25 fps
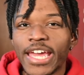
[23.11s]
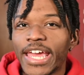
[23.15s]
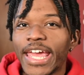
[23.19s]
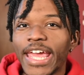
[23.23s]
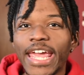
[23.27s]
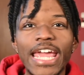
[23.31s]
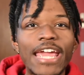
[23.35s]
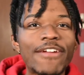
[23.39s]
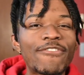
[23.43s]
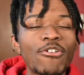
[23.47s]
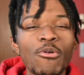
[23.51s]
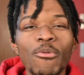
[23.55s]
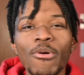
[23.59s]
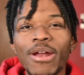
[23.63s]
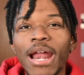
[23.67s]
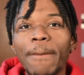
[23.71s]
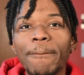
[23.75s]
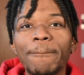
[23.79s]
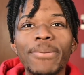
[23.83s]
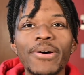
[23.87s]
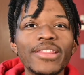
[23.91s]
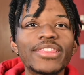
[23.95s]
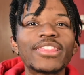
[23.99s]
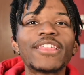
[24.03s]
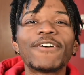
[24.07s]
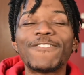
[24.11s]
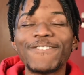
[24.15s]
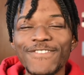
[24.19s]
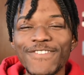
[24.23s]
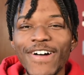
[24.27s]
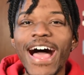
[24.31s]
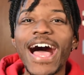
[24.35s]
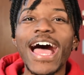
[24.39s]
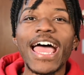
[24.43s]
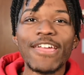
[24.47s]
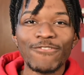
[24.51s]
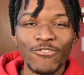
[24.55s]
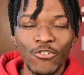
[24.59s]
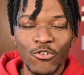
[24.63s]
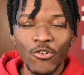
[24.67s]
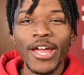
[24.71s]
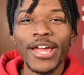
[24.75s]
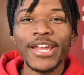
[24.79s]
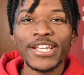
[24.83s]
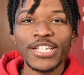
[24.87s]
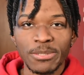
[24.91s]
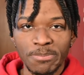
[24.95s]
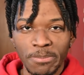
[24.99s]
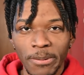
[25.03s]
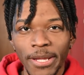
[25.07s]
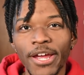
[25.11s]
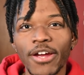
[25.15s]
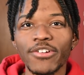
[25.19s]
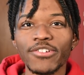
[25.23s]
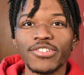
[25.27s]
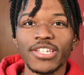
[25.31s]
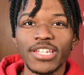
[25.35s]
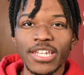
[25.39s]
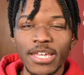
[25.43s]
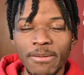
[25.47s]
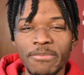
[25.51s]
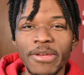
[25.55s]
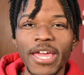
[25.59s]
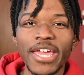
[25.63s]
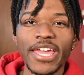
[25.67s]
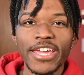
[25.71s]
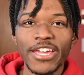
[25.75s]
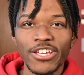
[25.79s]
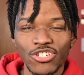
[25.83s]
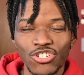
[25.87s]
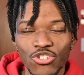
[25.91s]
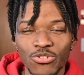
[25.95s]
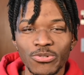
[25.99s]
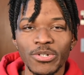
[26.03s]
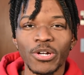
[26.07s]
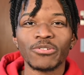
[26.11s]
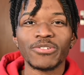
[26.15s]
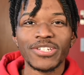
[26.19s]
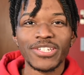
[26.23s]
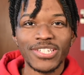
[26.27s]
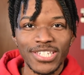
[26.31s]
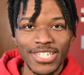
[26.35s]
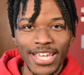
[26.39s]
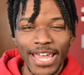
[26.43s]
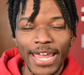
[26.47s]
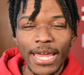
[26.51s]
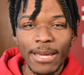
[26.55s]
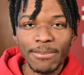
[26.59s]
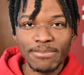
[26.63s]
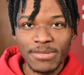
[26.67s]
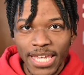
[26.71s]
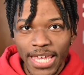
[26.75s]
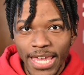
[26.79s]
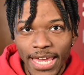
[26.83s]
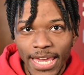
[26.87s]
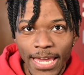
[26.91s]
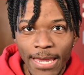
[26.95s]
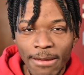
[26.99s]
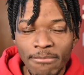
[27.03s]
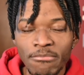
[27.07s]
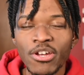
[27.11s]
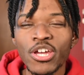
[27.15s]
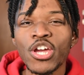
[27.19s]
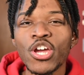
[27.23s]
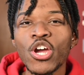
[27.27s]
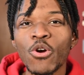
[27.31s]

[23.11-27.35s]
Even when I put the five greatest players in NBA history on the same team,